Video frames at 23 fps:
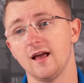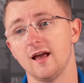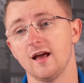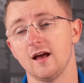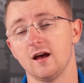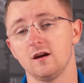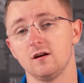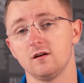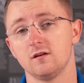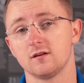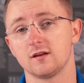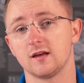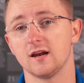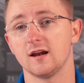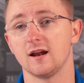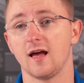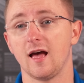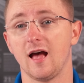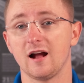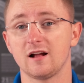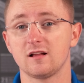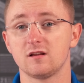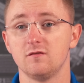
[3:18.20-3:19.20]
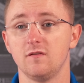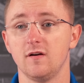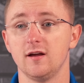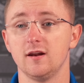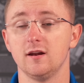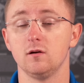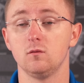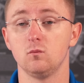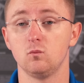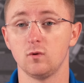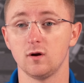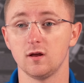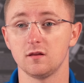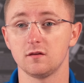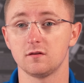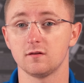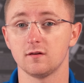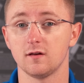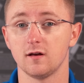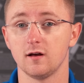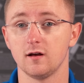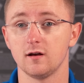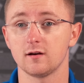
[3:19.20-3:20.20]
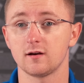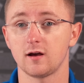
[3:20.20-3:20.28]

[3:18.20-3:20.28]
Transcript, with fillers: and get it activated with uh,